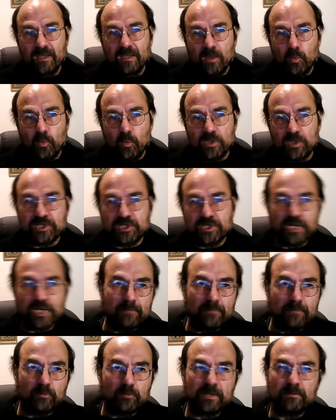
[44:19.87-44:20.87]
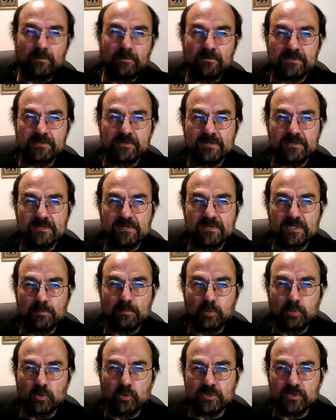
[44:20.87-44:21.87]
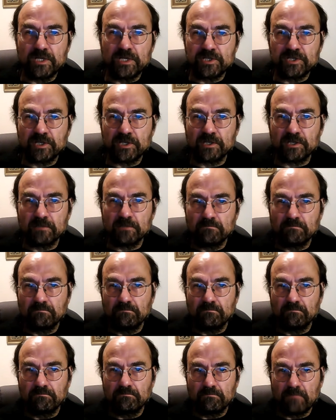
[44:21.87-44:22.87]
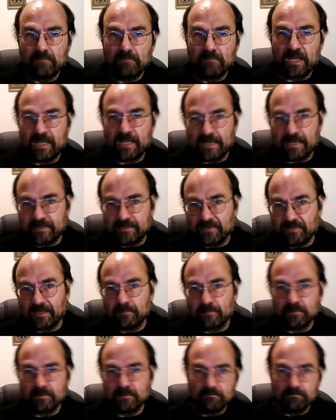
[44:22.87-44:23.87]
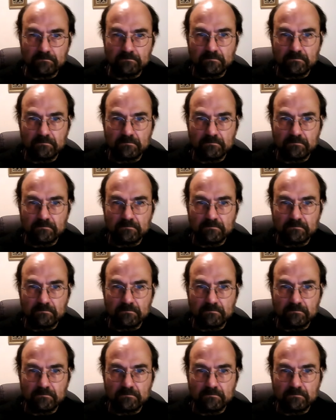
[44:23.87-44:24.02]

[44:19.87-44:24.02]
which enable people to support each other in their development.